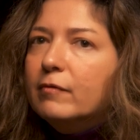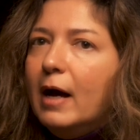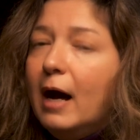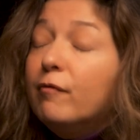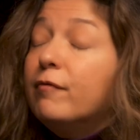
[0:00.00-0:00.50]

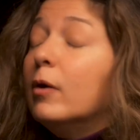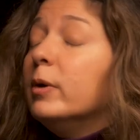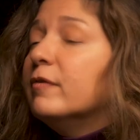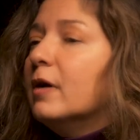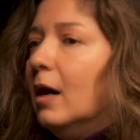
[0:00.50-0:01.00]
how far
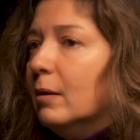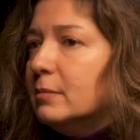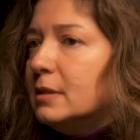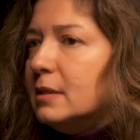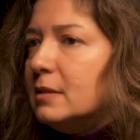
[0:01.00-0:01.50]
we've
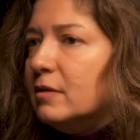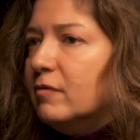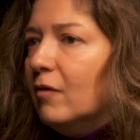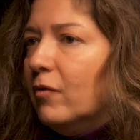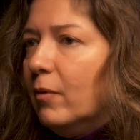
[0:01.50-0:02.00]
come since the
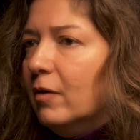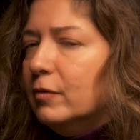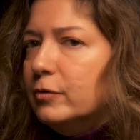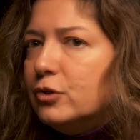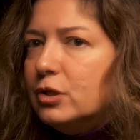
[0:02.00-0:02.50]
Velvet
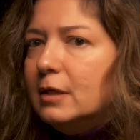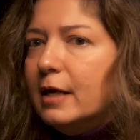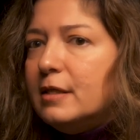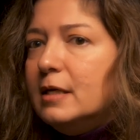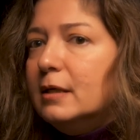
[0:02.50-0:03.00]
Revolution,
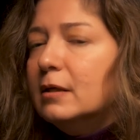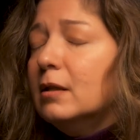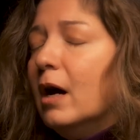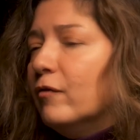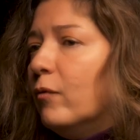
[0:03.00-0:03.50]
I think in a
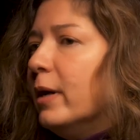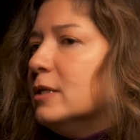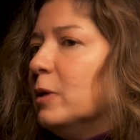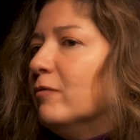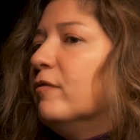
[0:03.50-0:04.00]
lot of
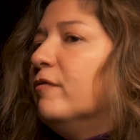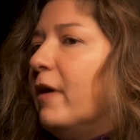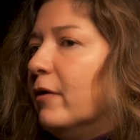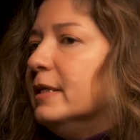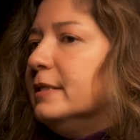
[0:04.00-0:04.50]
ways we have a
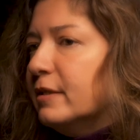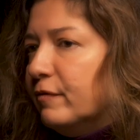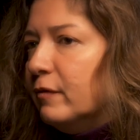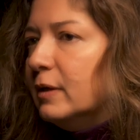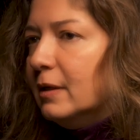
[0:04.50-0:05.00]
very
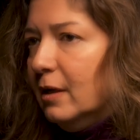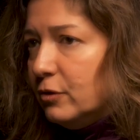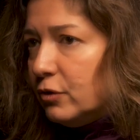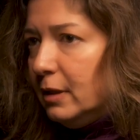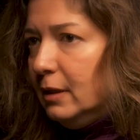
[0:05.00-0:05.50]
different
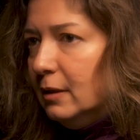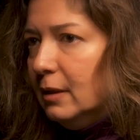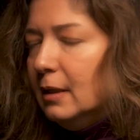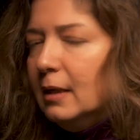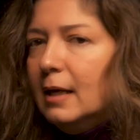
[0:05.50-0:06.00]
country.
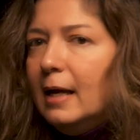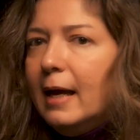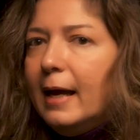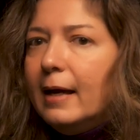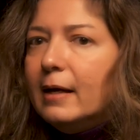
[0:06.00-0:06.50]

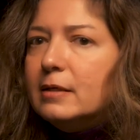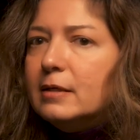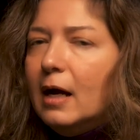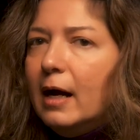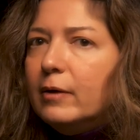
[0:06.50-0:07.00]

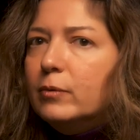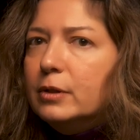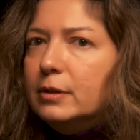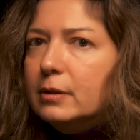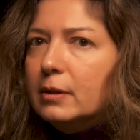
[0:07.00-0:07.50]
And I
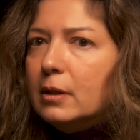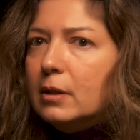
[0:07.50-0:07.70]
would